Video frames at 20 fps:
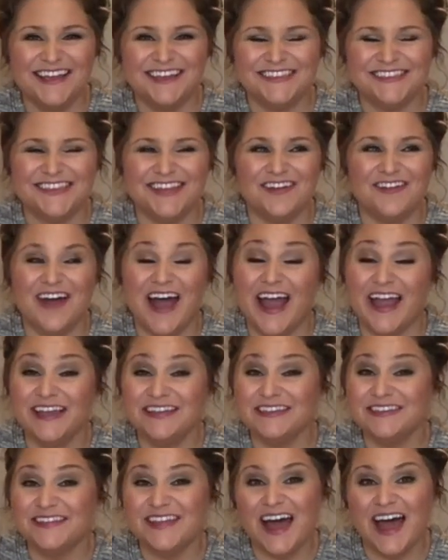so I
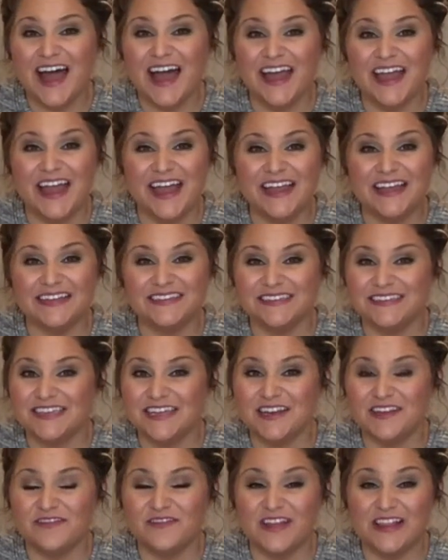did that, and
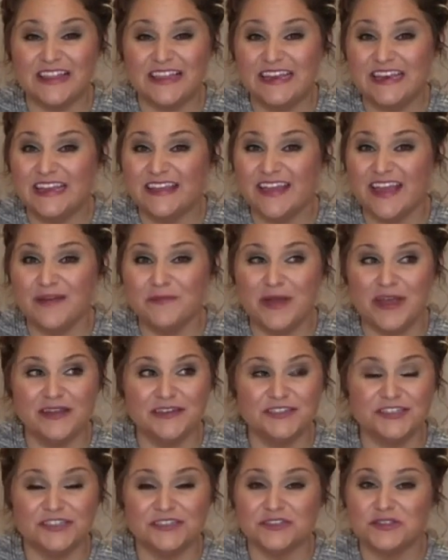instead of cleaning them,
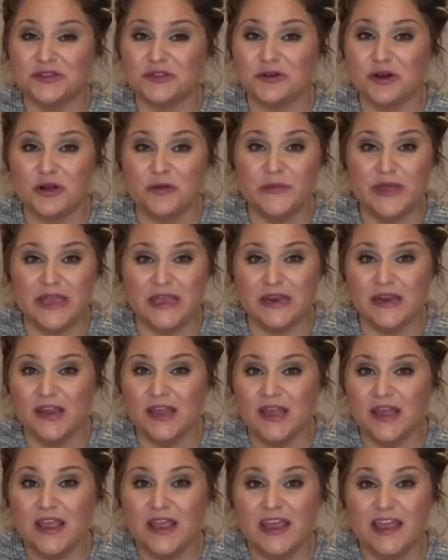I just throw them in.
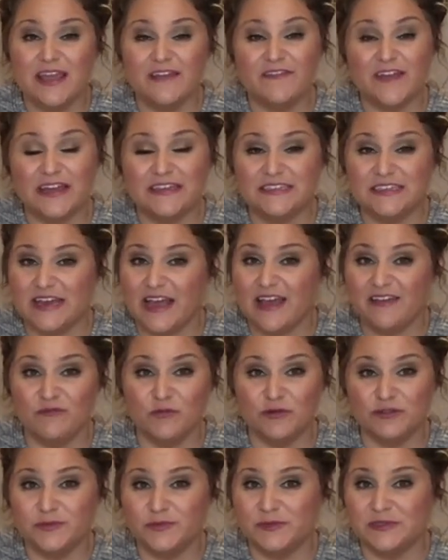If I didn't have
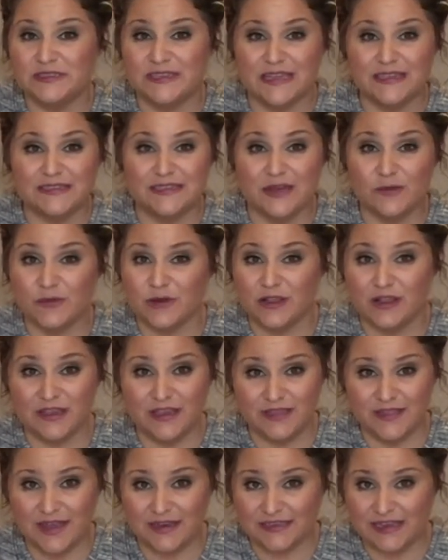multiple sets that were
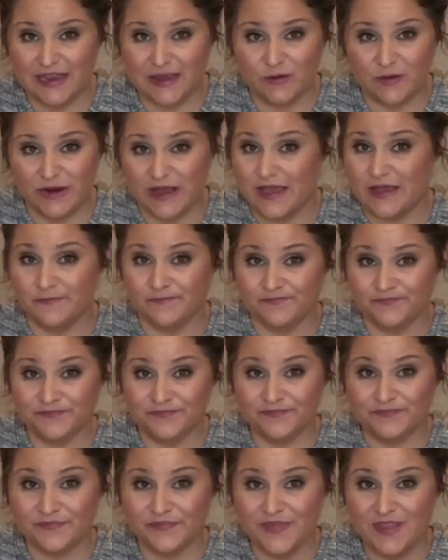clean that day when I
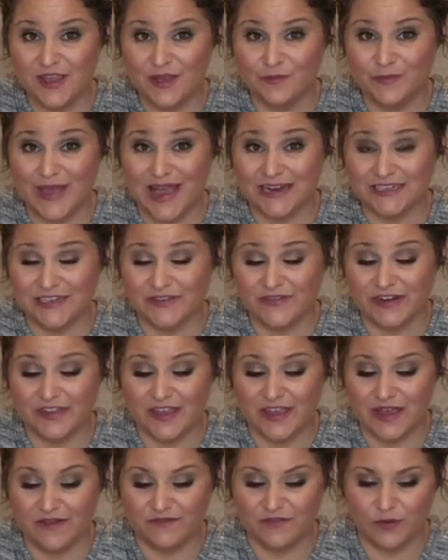packed
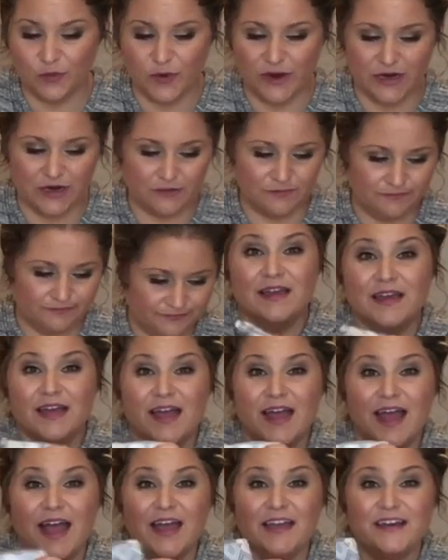everything up for work.
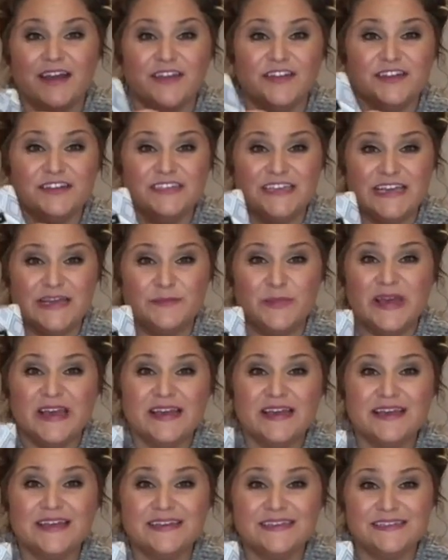Another tip
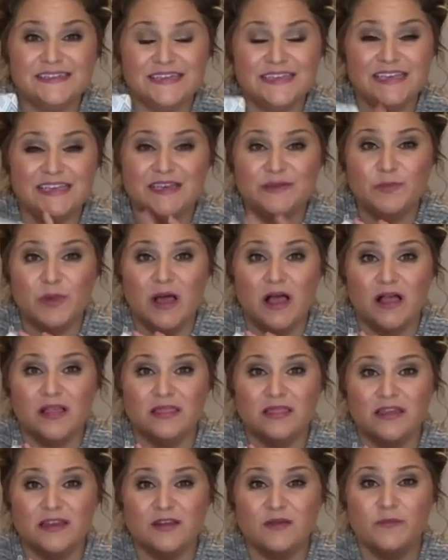is to keep a
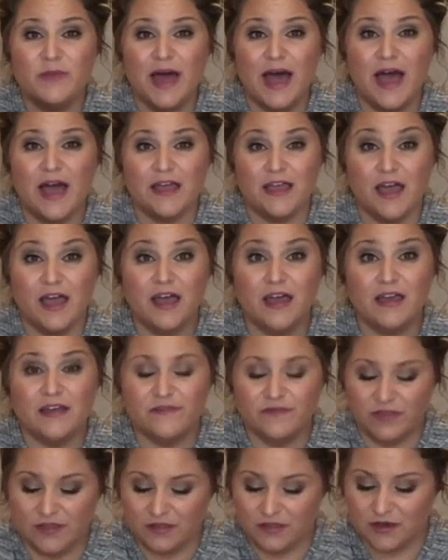little bag
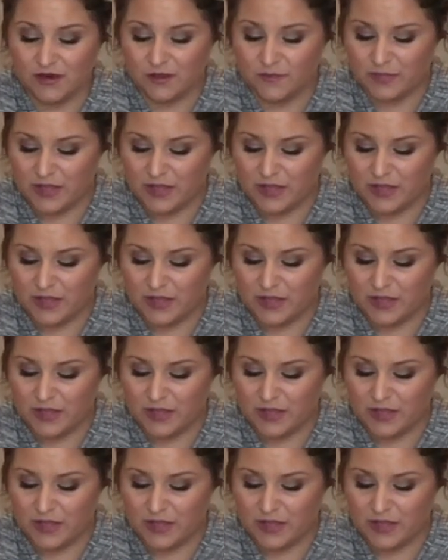of the little